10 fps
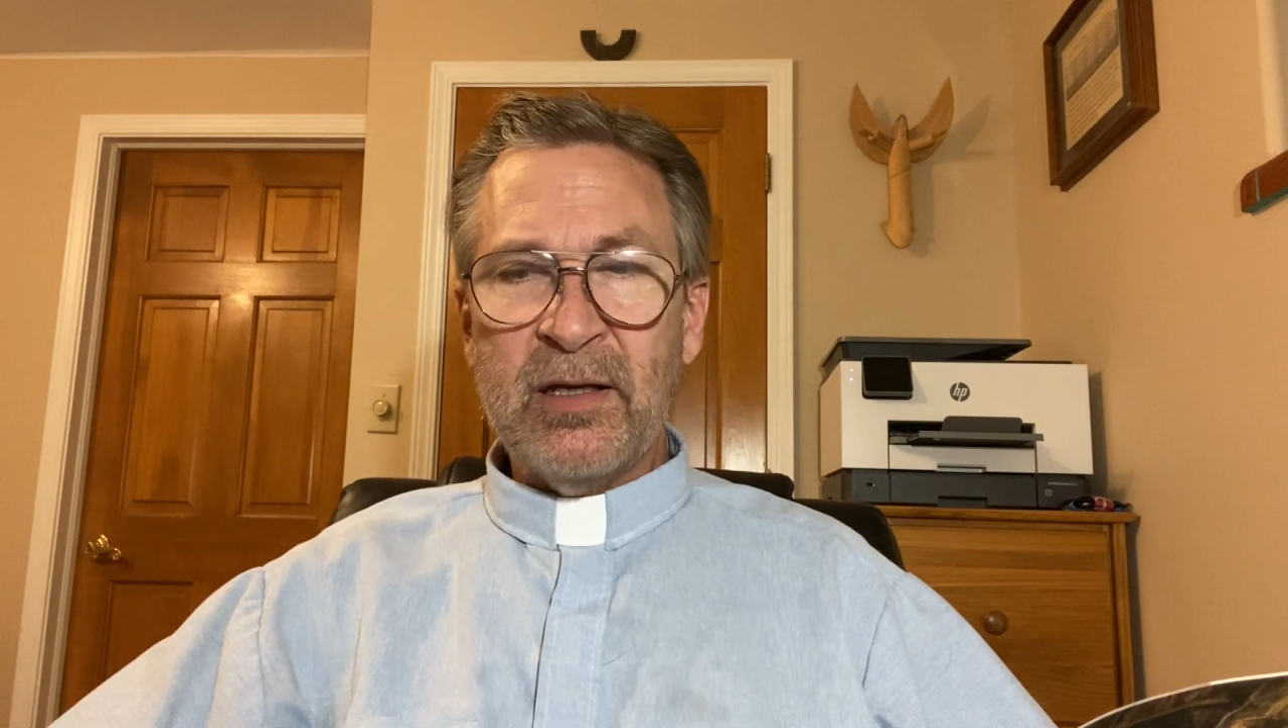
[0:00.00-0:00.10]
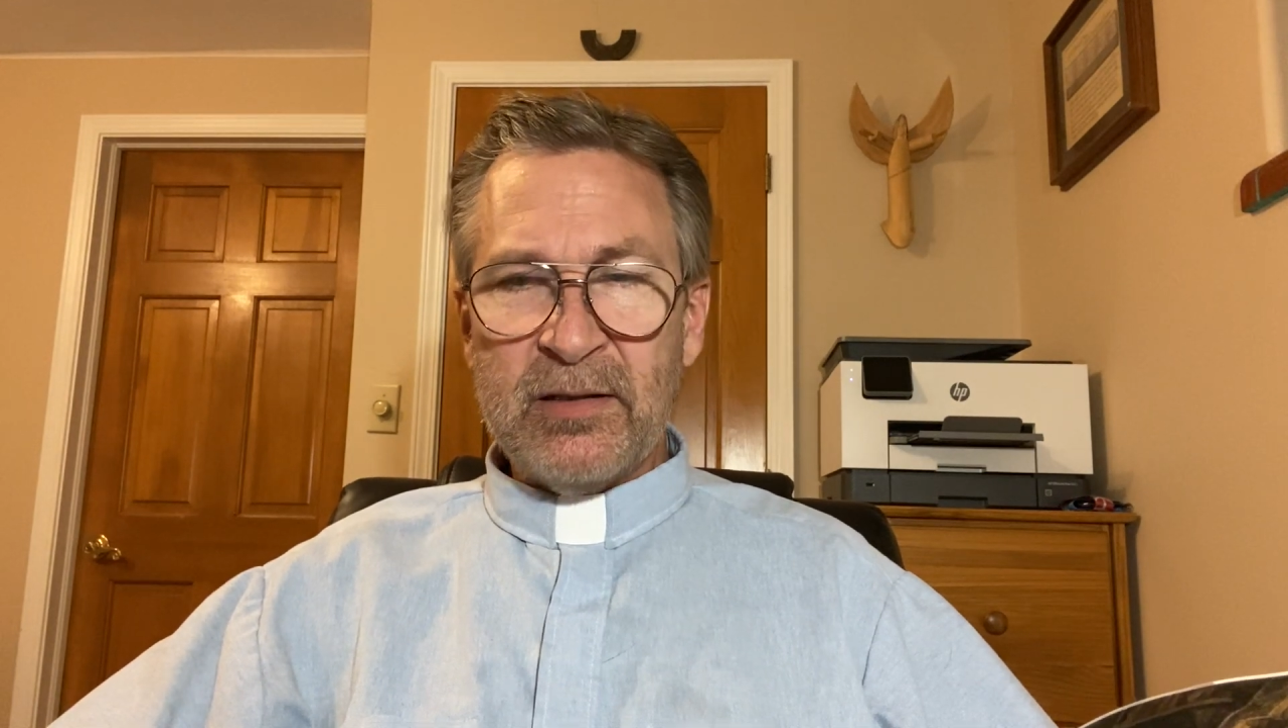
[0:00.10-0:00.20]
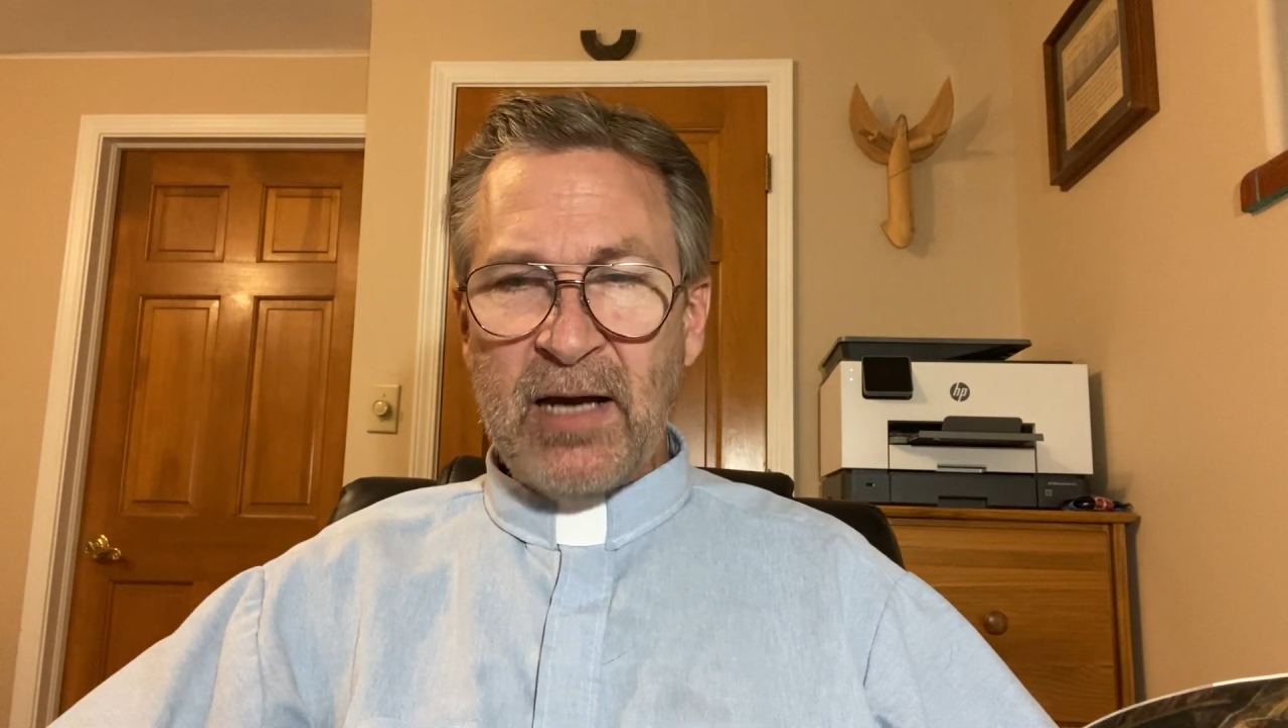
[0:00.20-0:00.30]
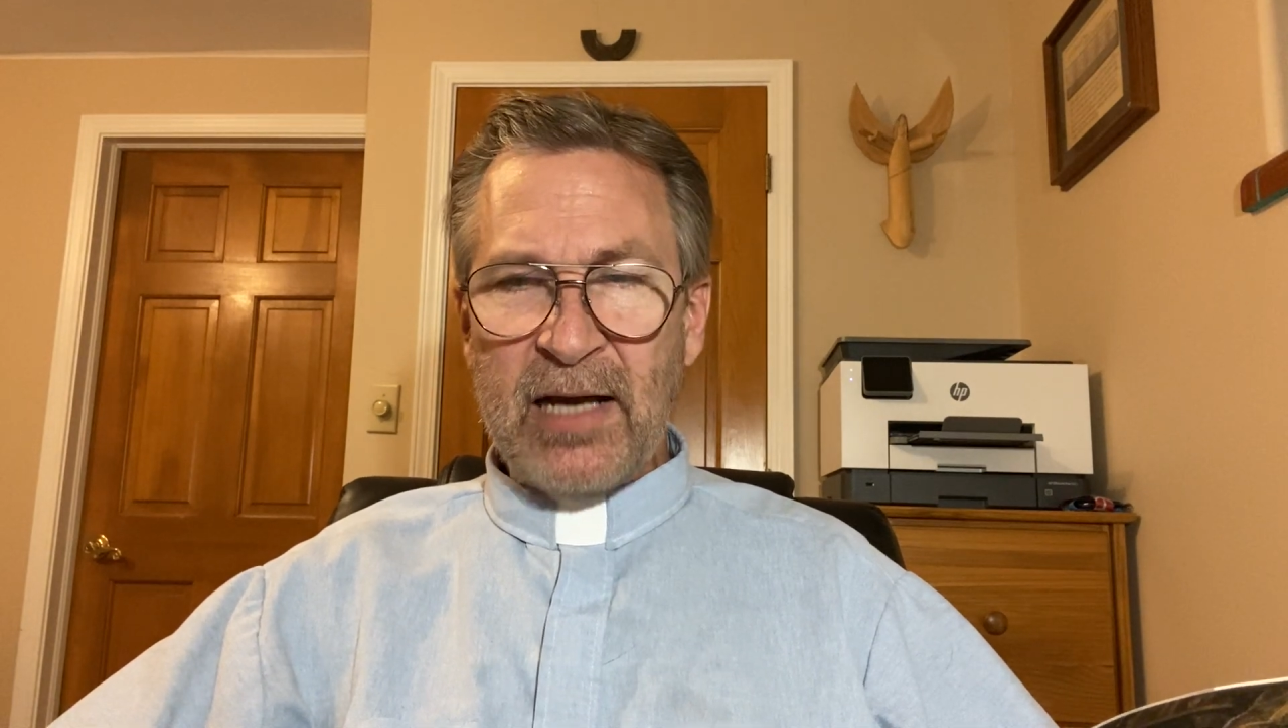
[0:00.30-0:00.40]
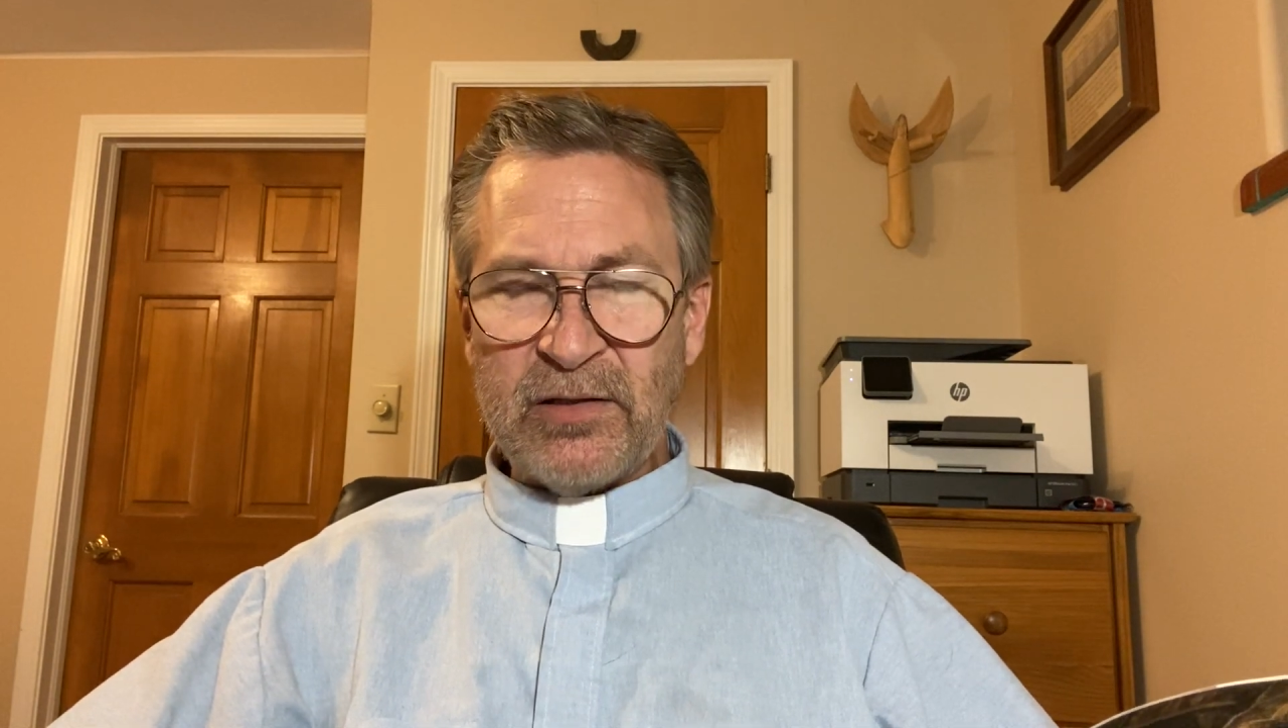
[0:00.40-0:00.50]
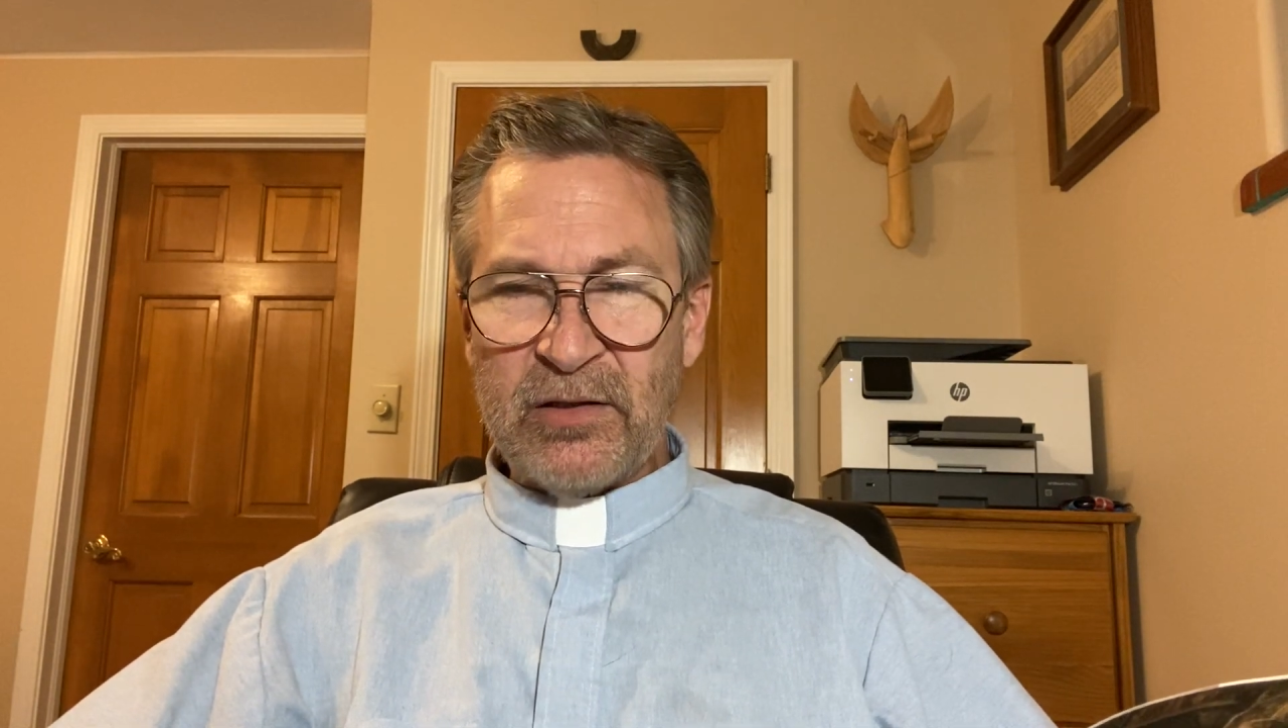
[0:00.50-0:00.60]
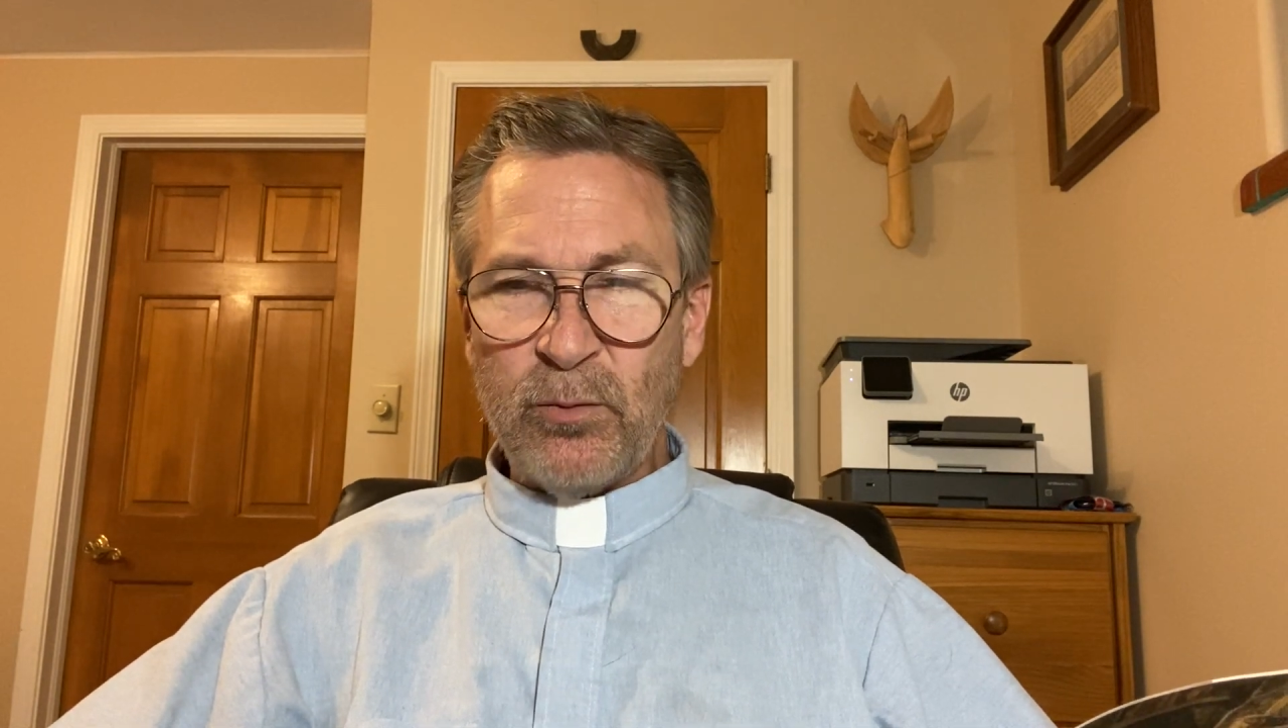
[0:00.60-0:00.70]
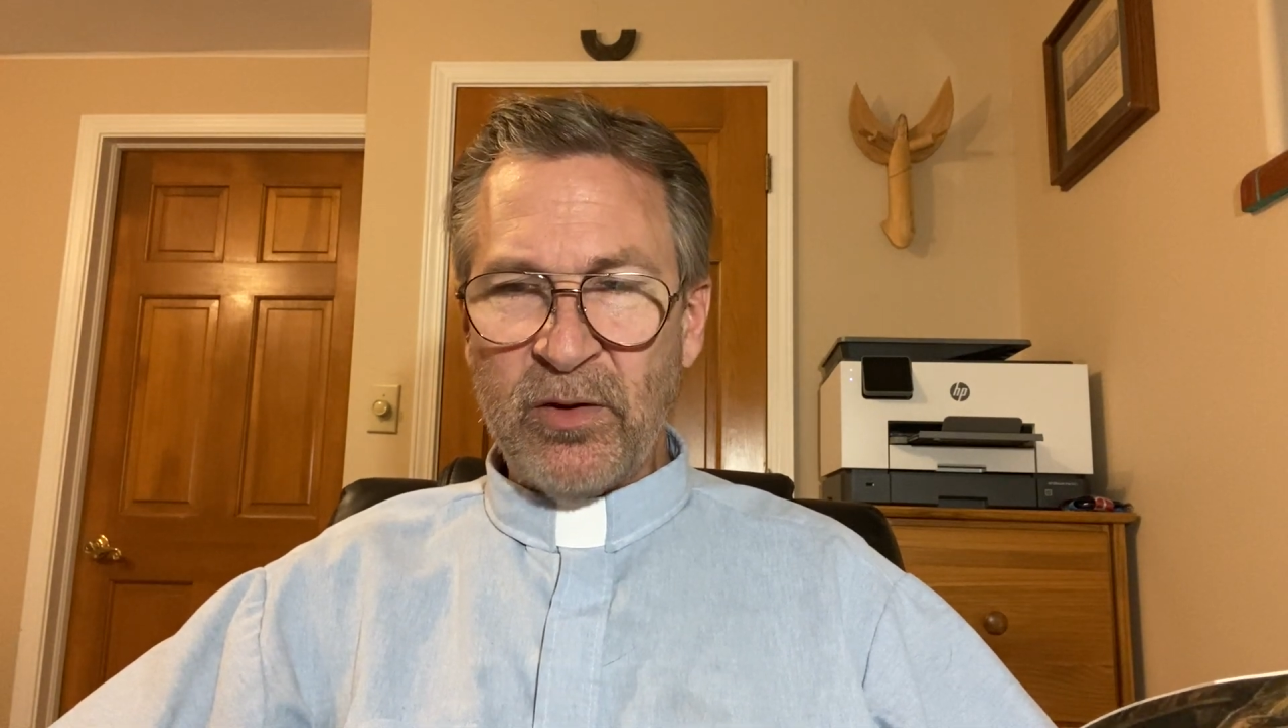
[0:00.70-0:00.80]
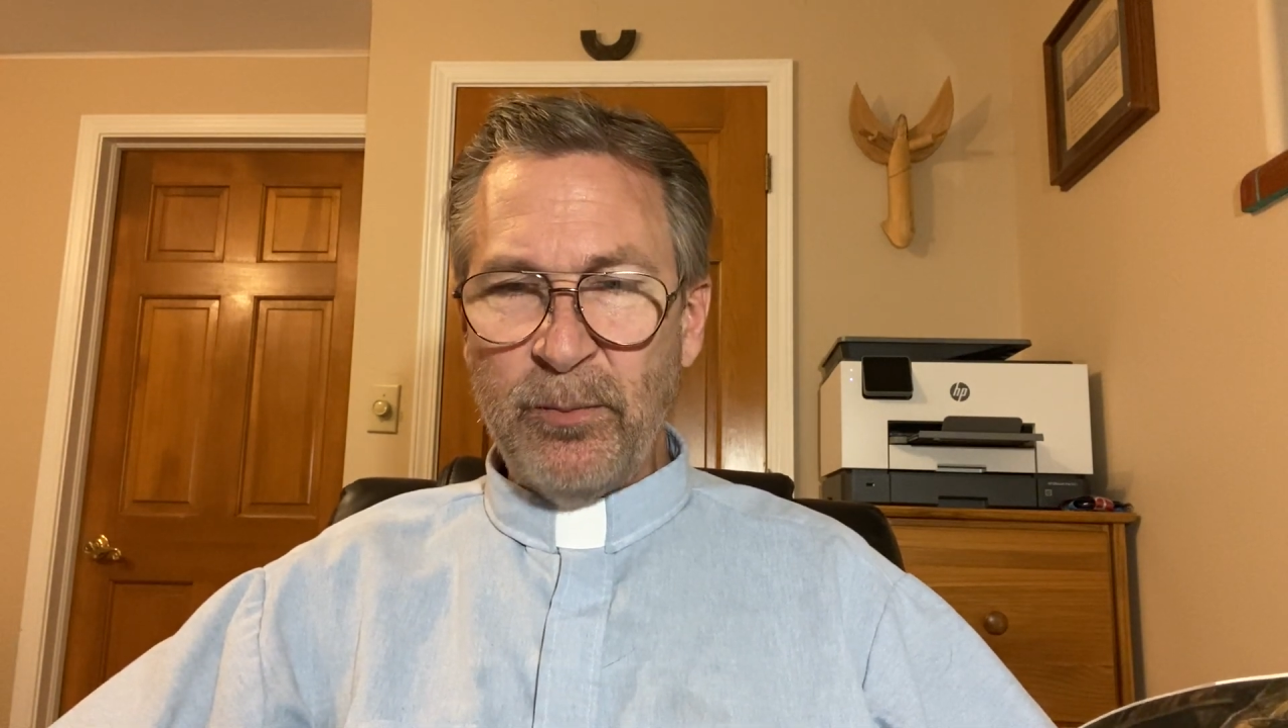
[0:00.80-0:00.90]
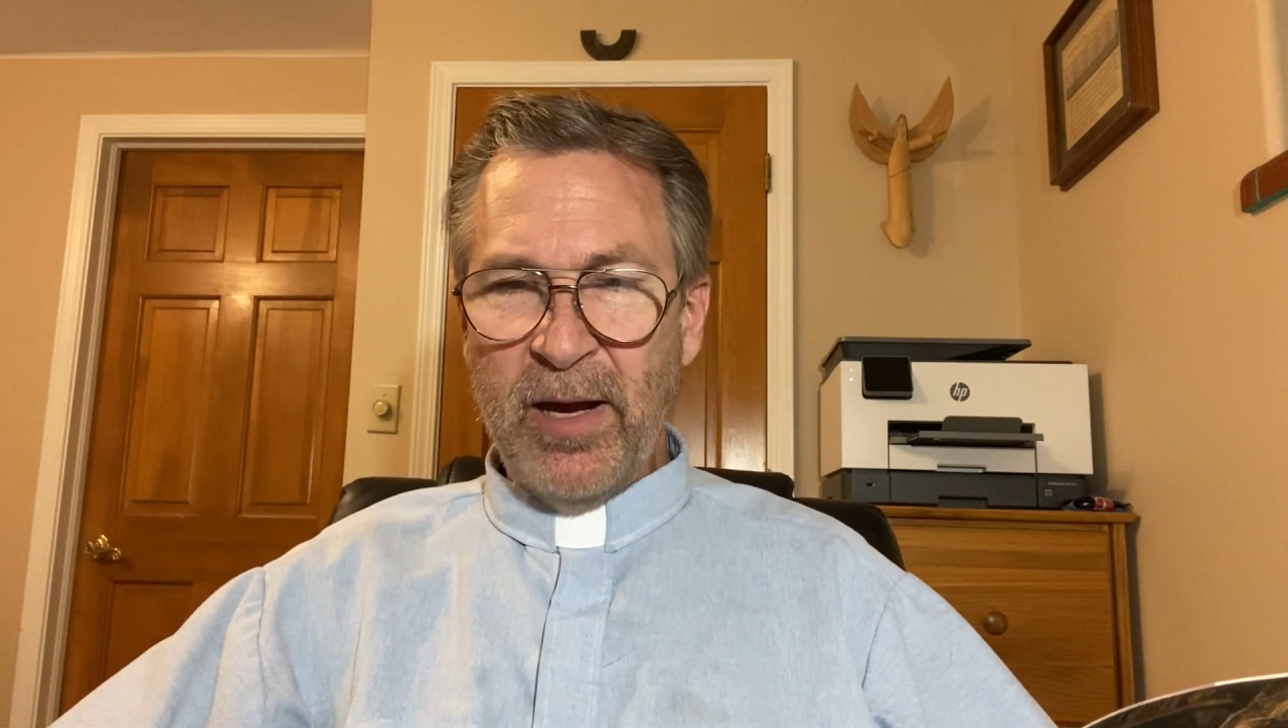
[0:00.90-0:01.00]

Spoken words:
dotted with